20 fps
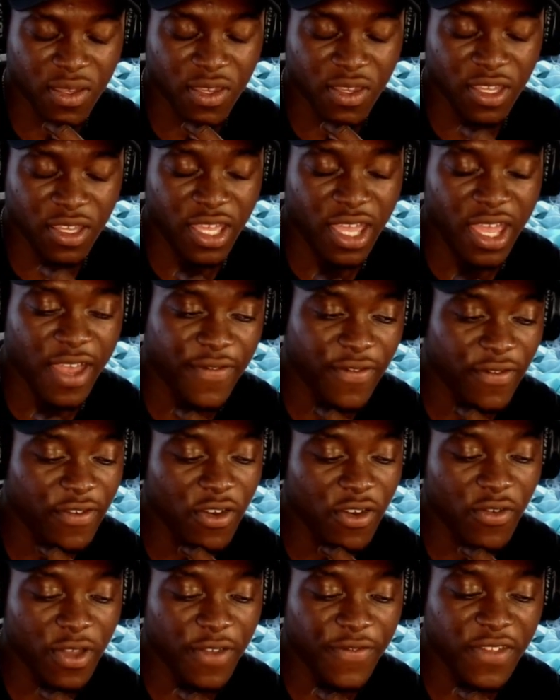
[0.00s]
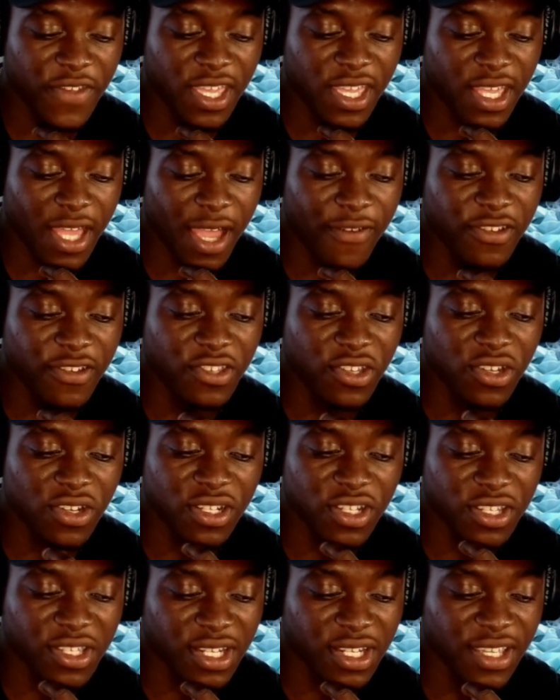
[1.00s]
Yeah, for real. If he carries on,
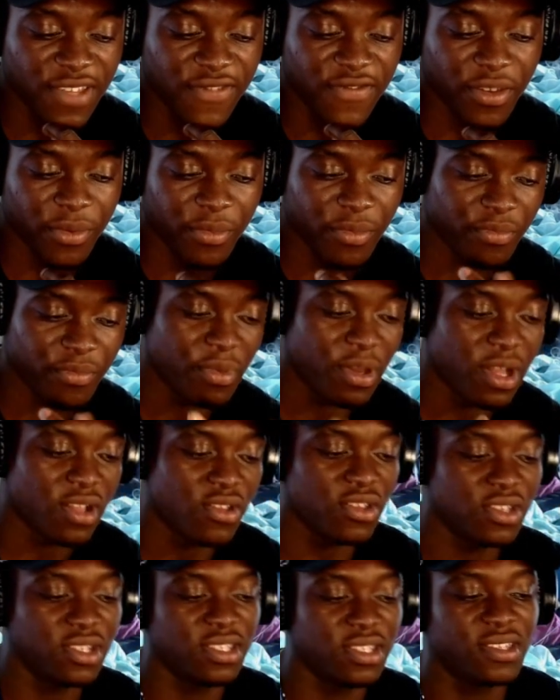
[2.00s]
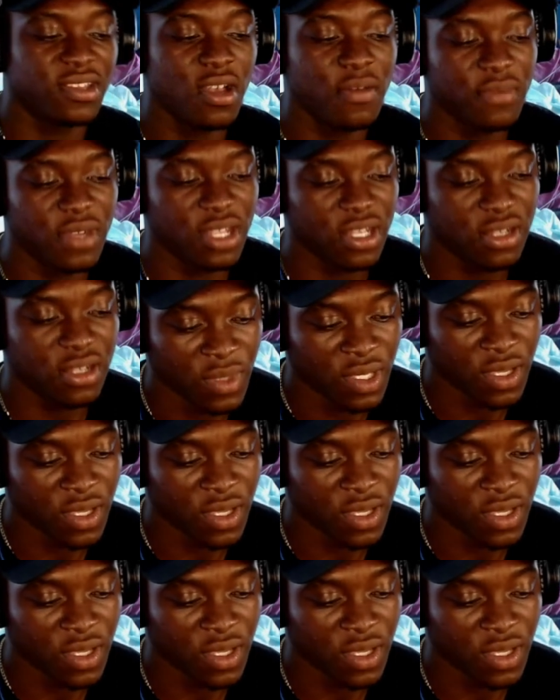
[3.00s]
just leave him. But good, he's coming.